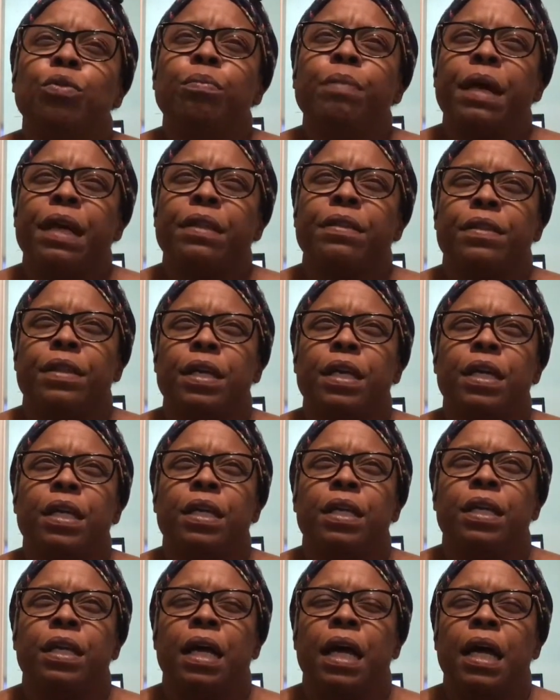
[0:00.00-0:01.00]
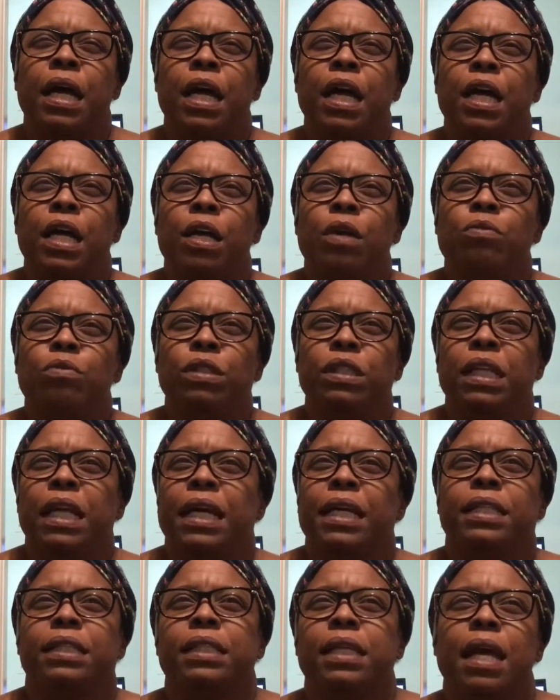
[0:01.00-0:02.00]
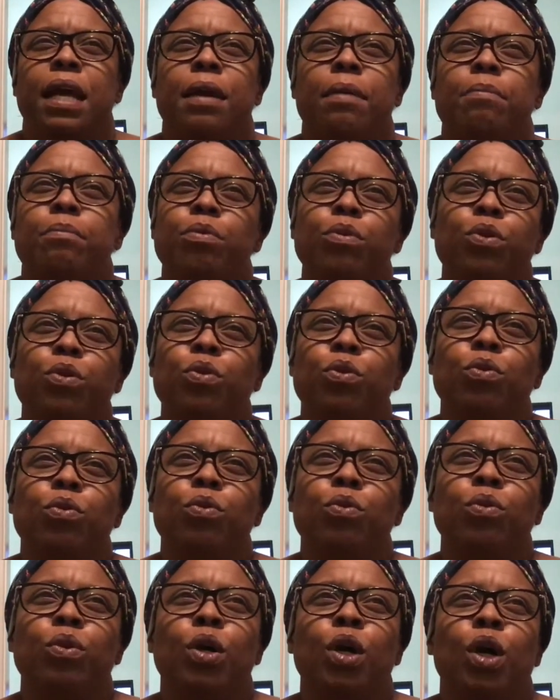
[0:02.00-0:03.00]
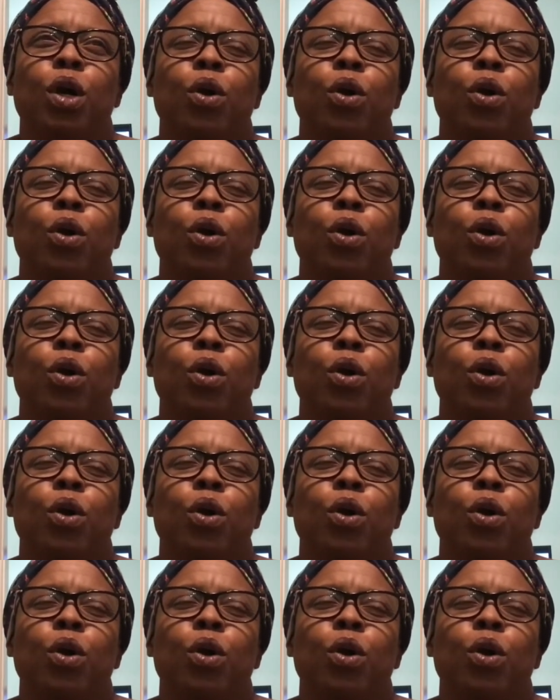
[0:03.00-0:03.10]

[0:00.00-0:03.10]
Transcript: Back then it was like taboo